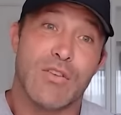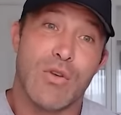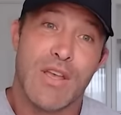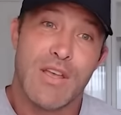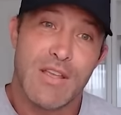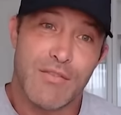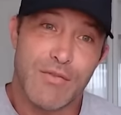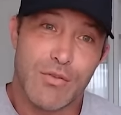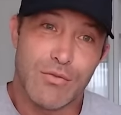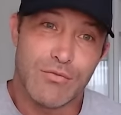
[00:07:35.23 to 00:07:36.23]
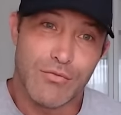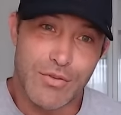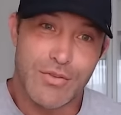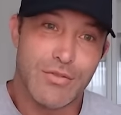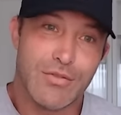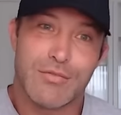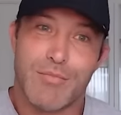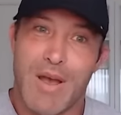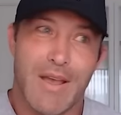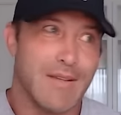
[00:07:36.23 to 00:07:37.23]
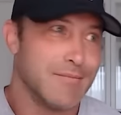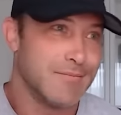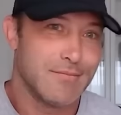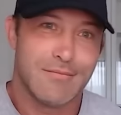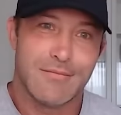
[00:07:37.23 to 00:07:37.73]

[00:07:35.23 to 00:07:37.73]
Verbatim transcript: So if you reduce by